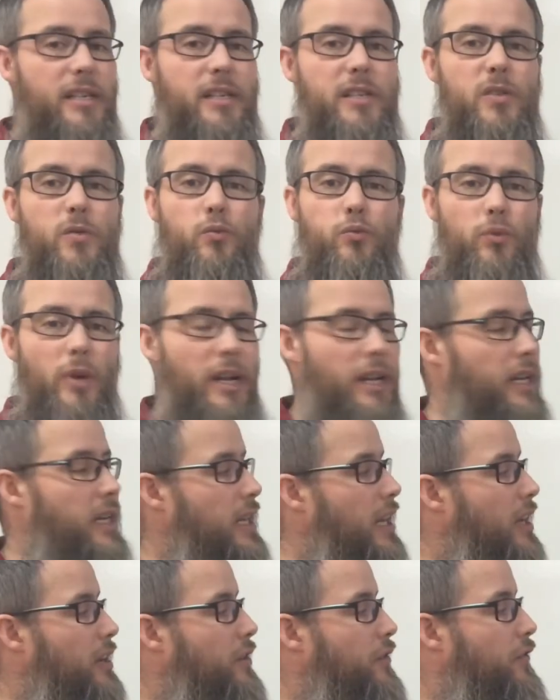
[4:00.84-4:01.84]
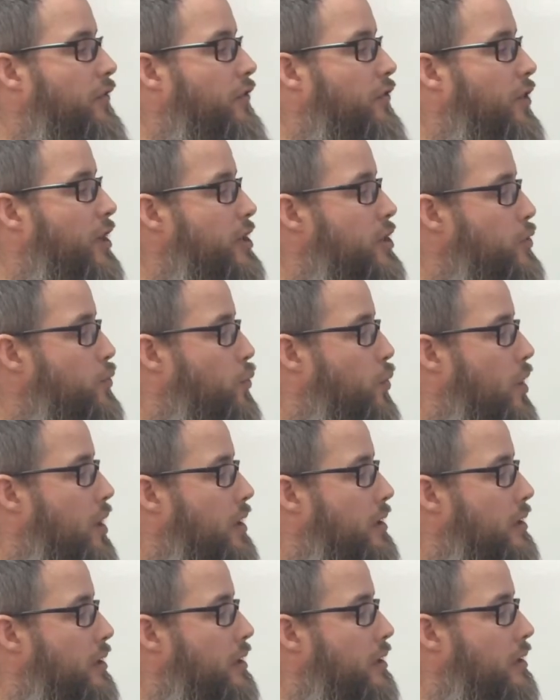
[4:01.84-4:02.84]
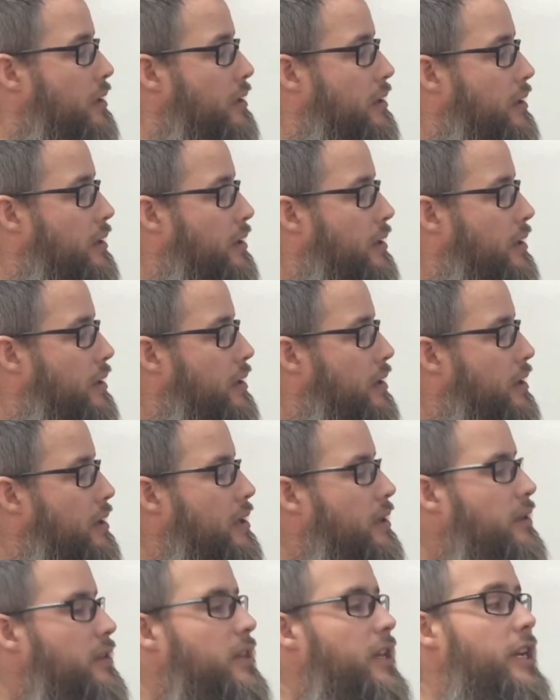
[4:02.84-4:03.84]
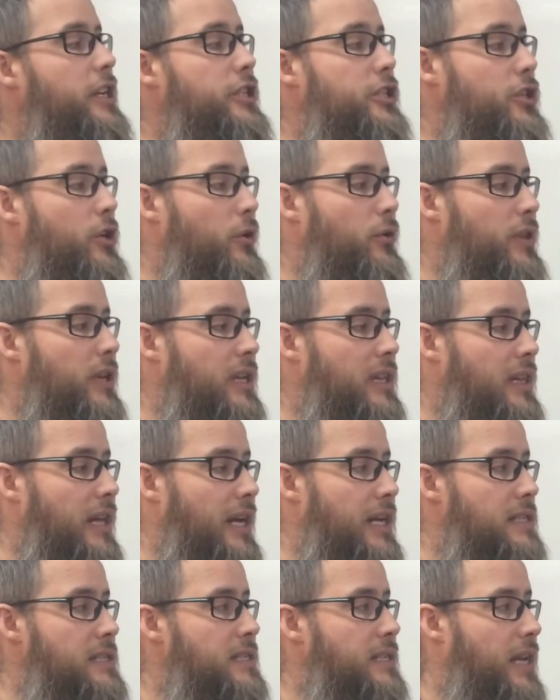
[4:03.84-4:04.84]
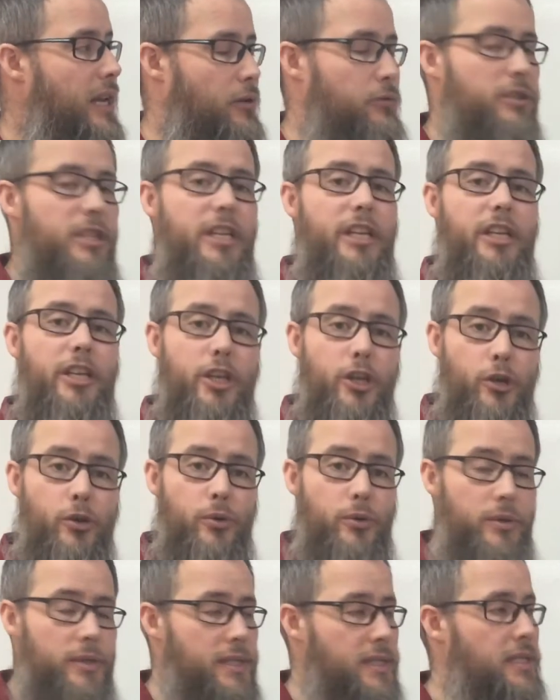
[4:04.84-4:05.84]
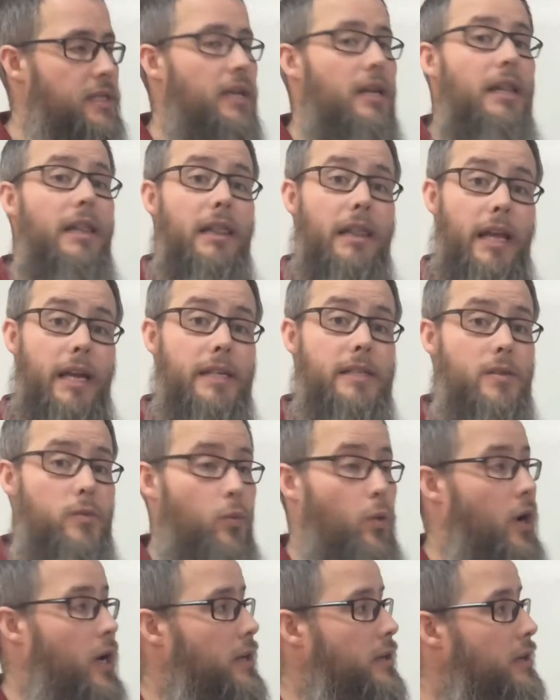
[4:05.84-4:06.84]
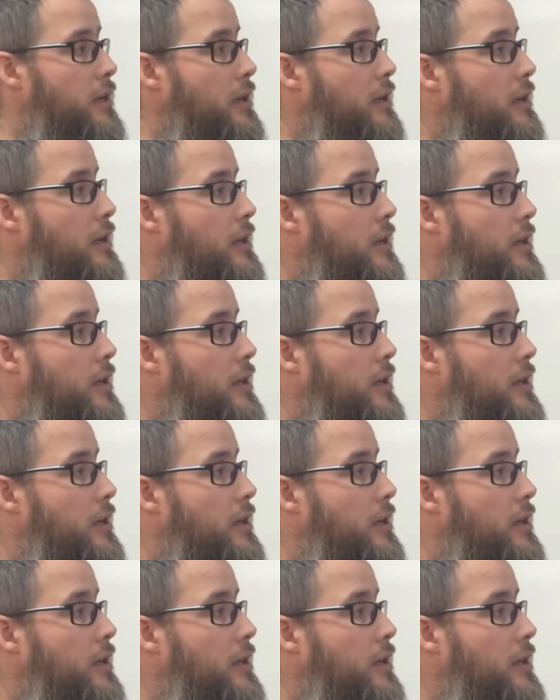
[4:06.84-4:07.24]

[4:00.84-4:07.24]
is running out of fresh water. They show the class how to use less water.